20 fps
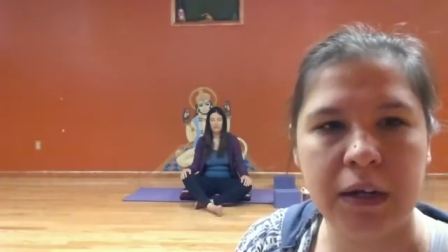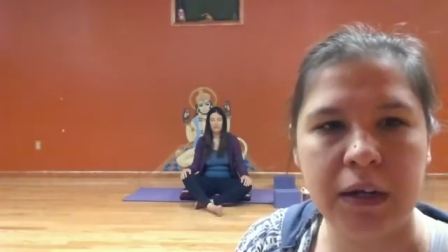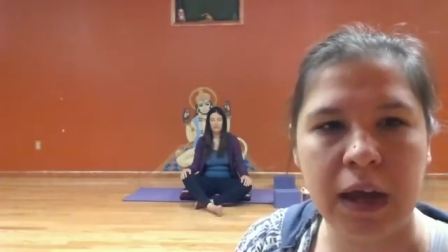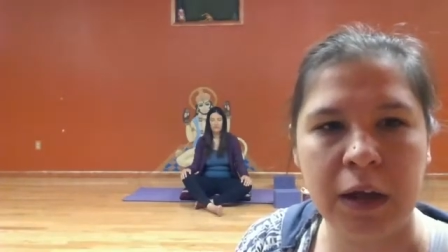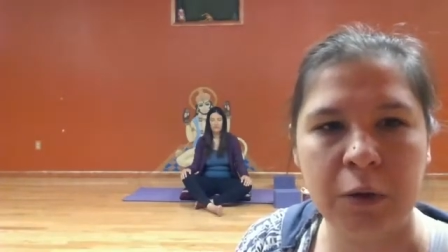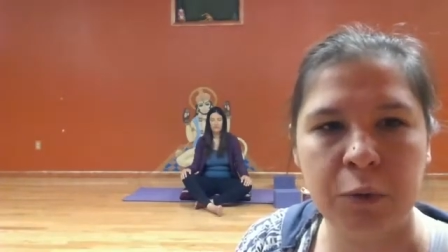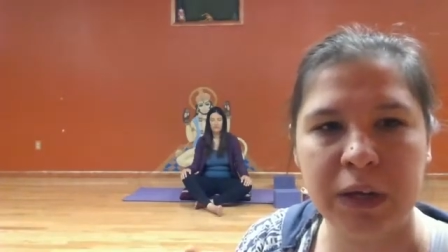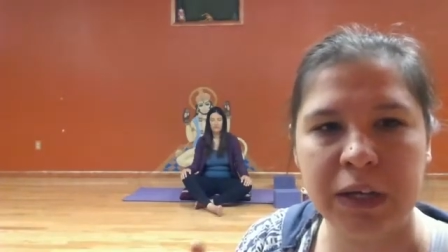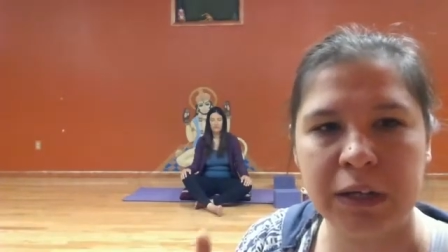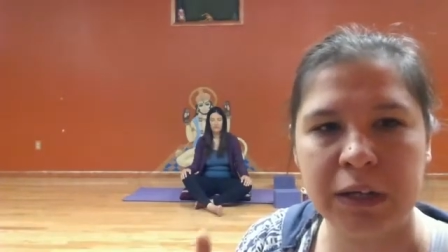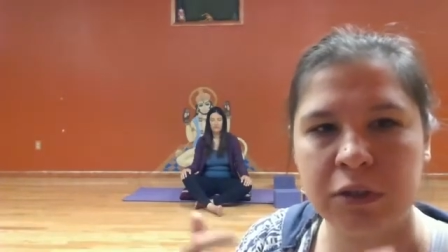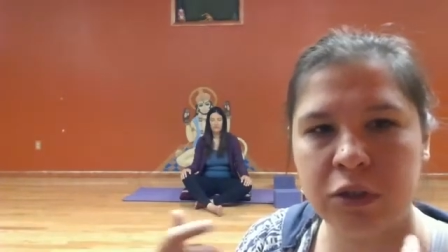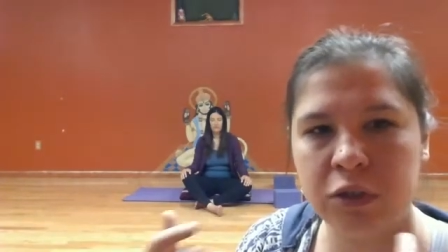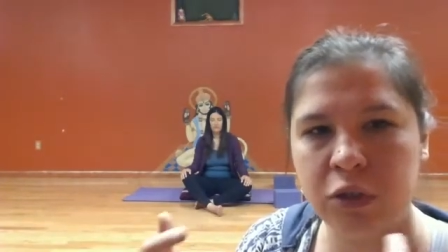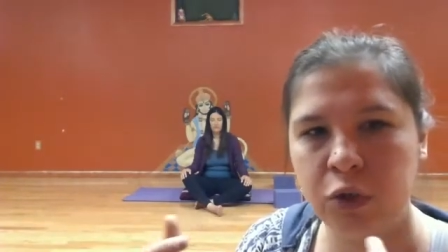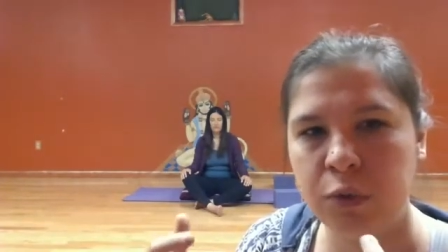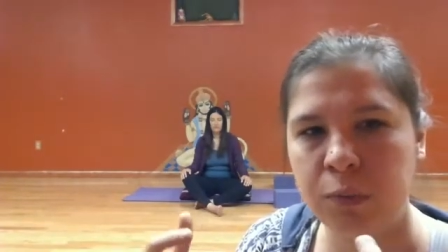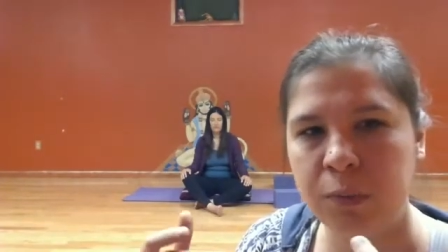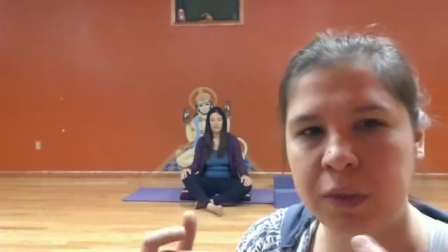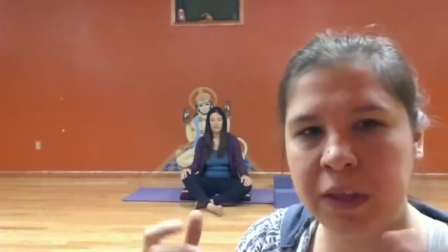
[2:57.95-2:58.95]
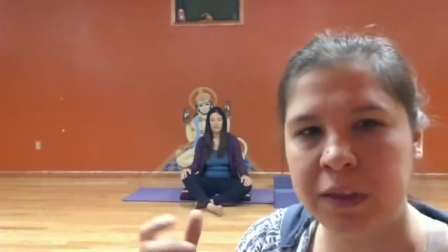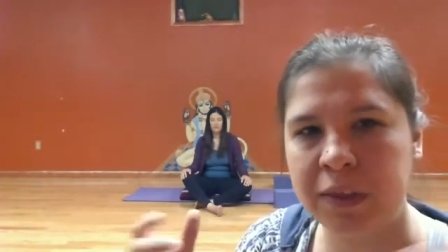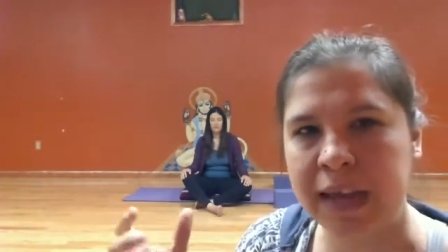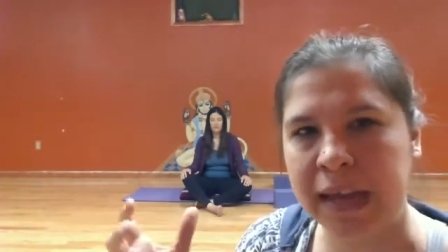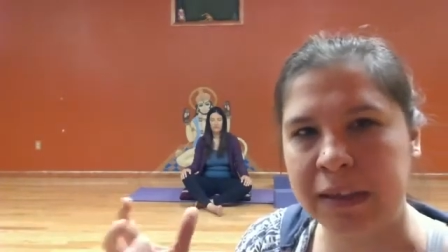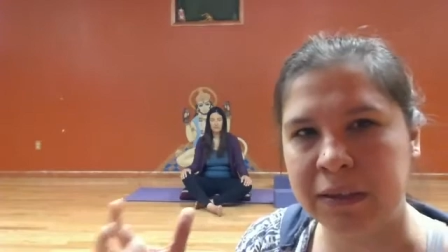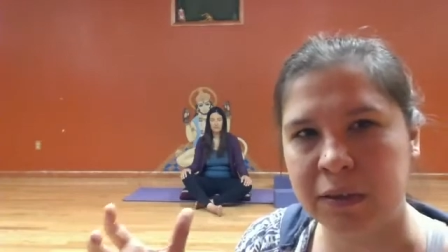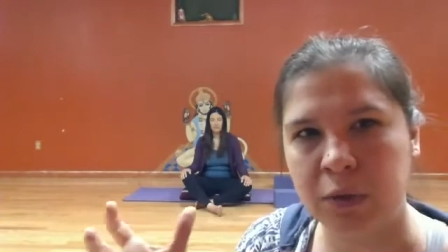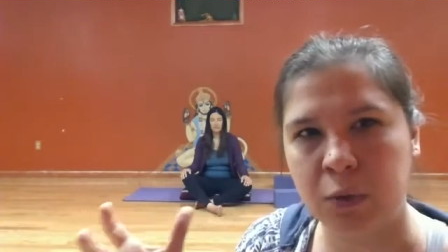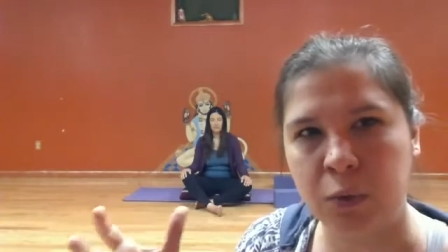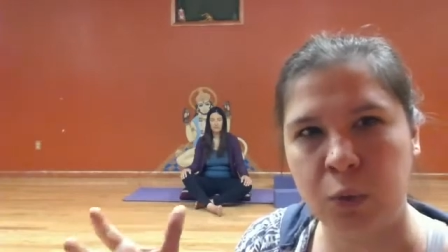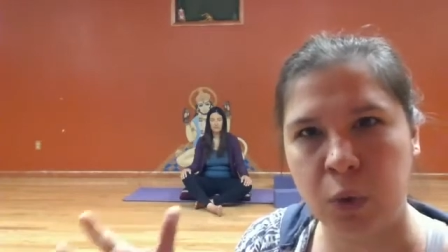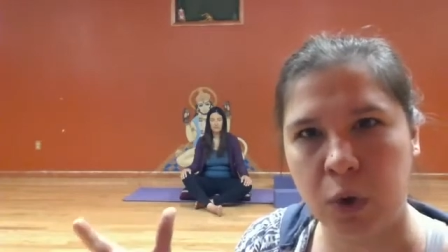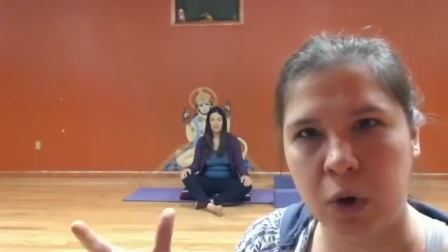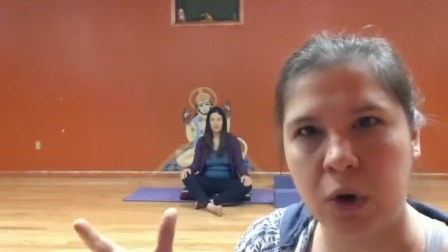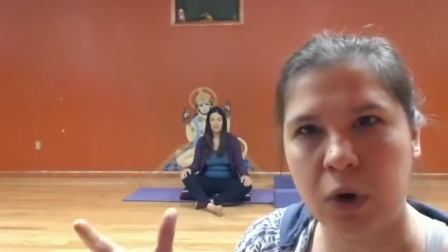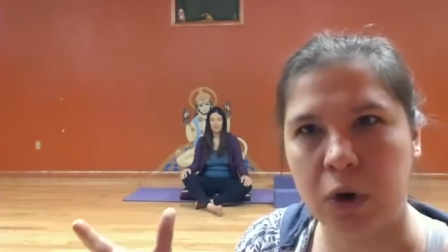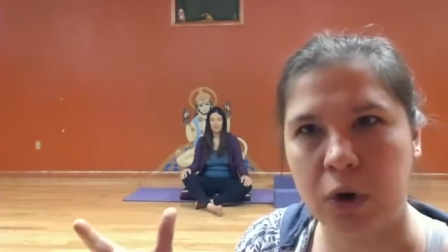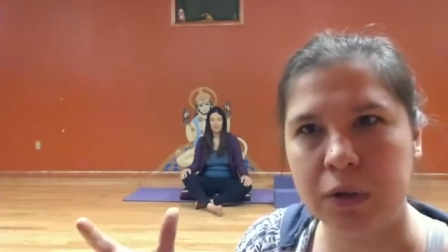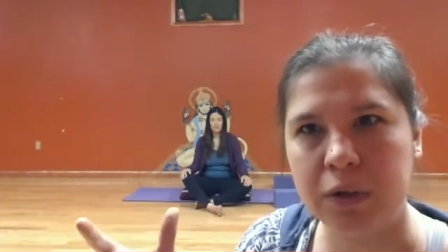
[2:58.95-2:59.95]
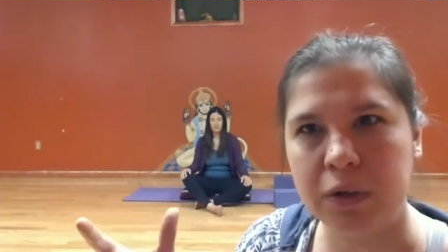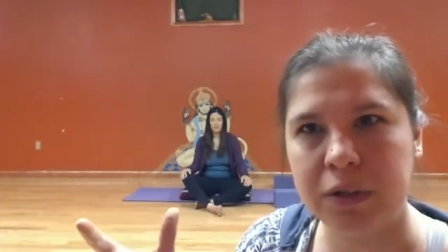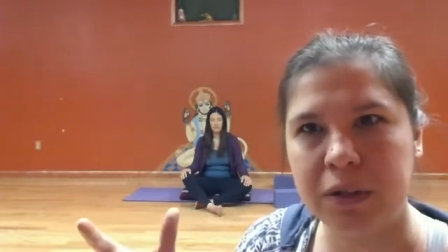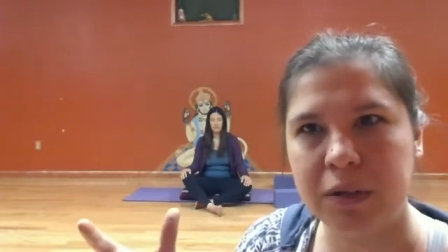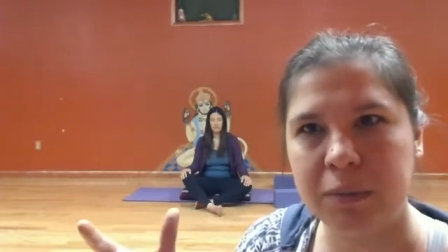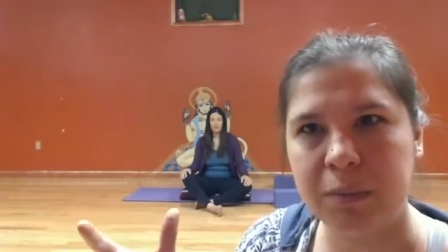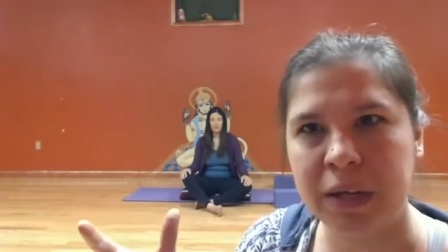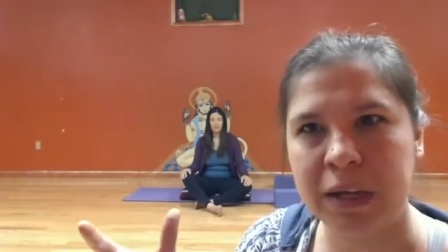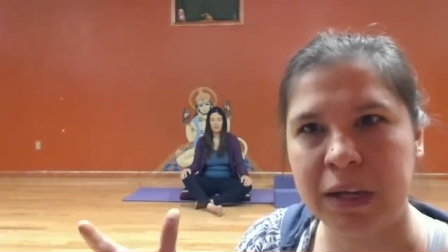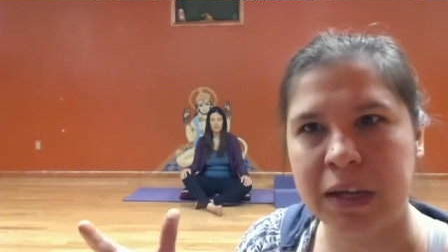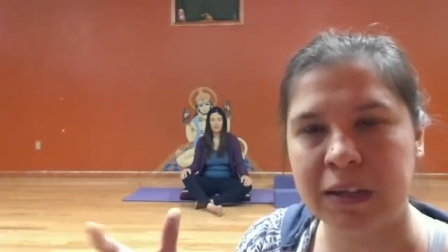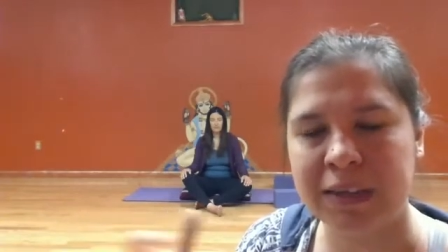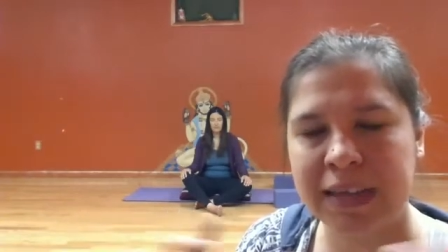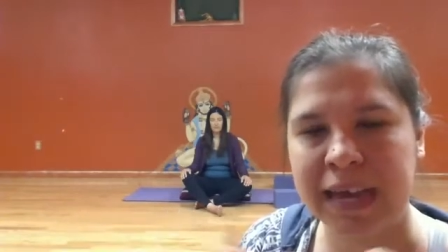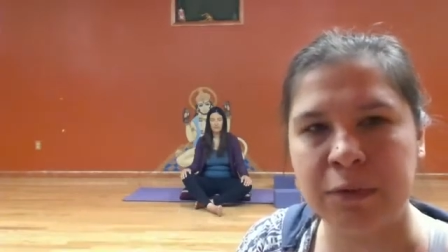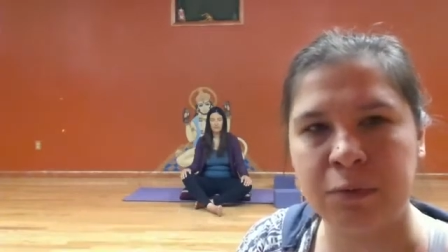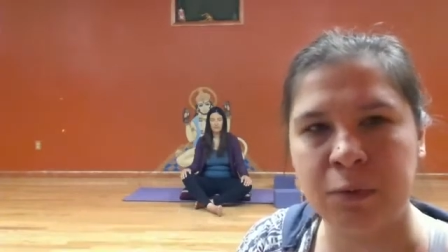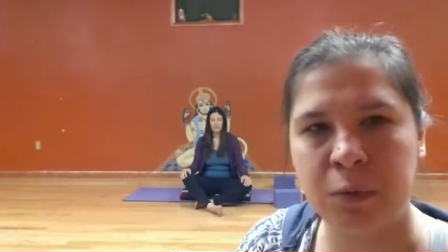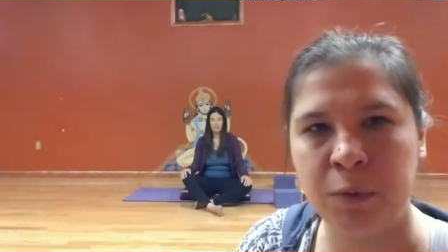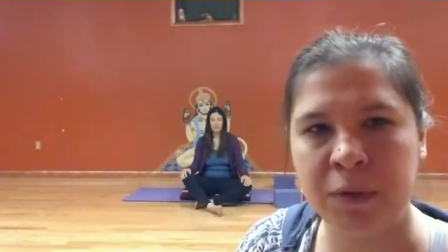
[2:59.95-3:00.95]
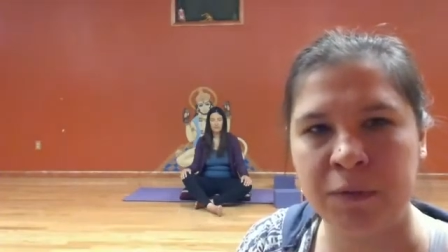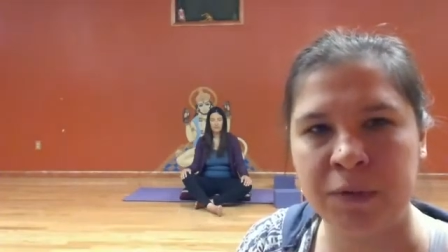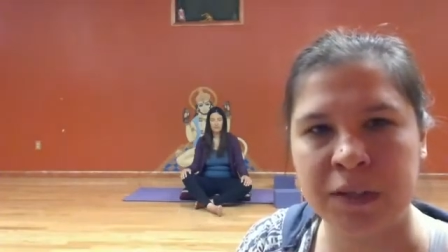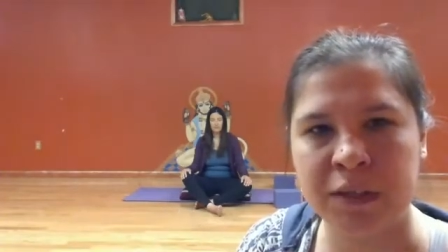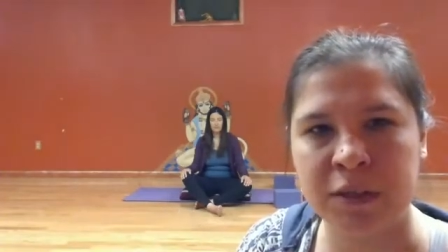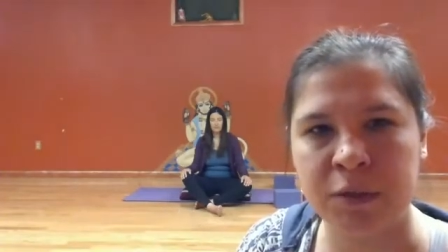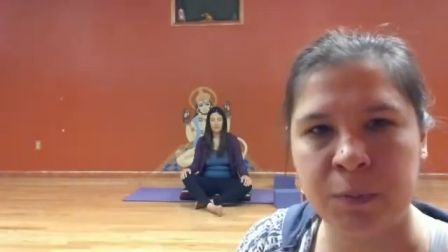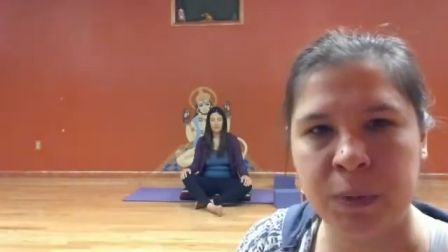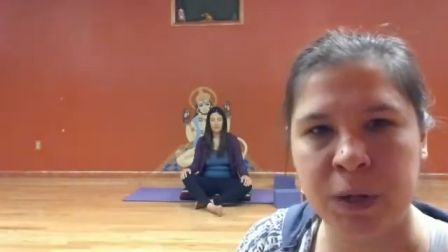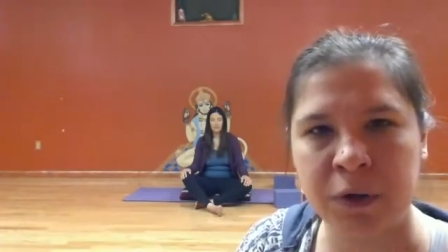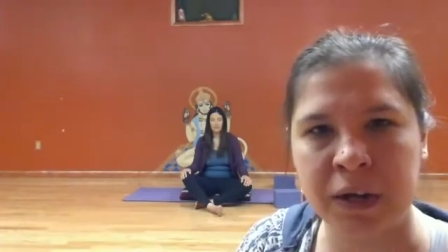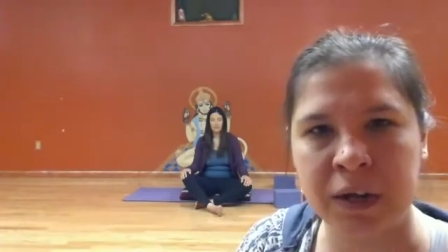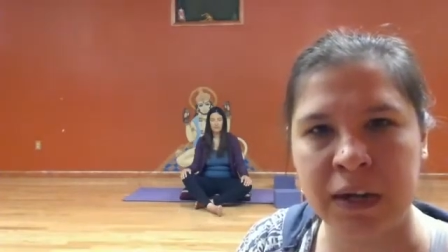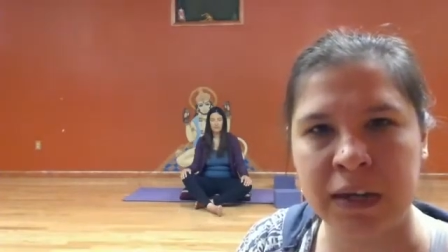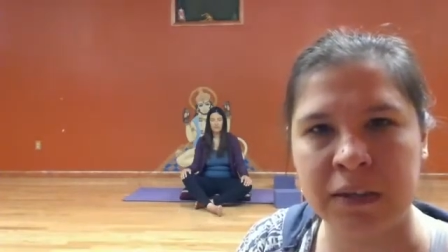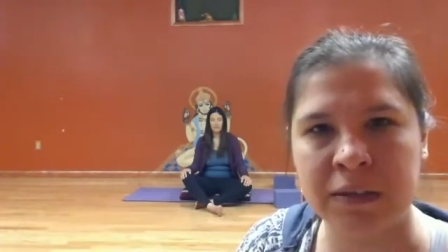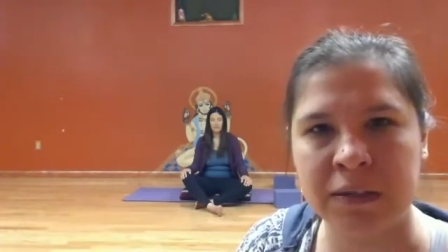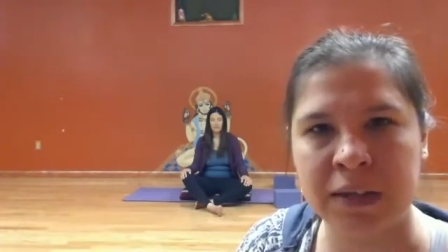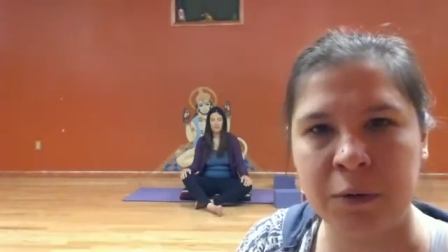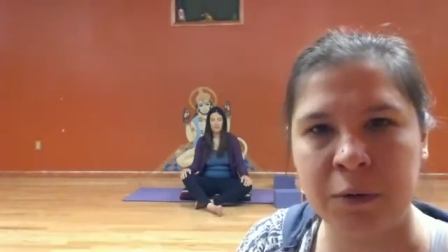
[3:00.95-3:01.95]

And we assume that that's the world because that's what we've experienced,